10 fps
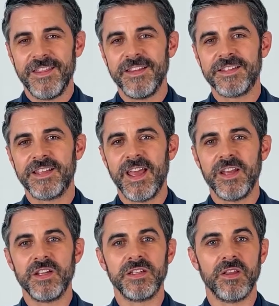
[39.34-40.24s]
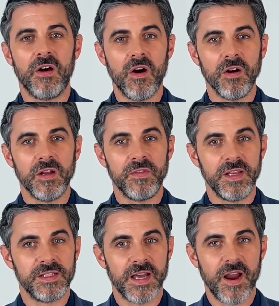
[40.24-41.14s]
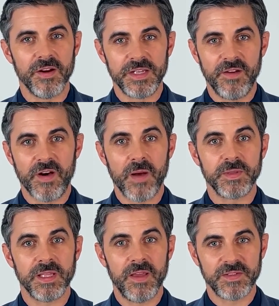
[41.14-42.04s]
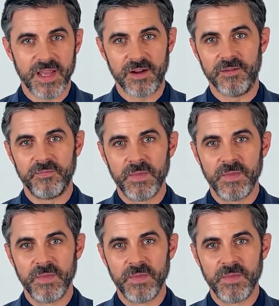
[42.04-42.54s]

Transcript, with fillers: This stage is the heart of the entire DevOps lifecycle.